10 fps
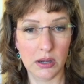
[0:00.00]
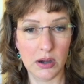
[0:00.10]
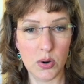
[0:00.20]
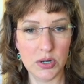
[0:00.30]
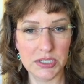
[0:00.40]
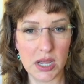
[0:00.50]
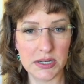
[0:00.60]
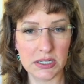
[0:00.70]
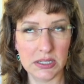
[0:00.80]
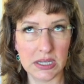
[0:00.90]

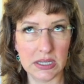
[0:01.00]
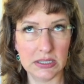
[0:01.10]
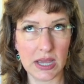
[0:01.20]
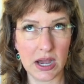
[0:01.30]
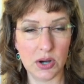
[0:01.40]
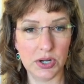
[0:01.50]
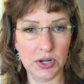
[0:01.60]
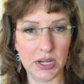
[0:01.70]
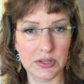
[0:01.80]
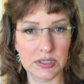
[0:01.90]
Horizontally is how your
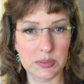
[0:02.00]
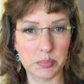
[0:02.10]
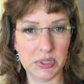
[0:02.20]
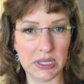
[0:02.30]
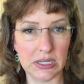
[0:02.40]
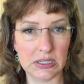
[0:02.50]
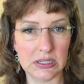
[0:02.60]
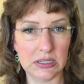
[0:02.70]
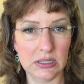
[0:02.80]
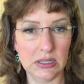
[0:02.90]
nails split.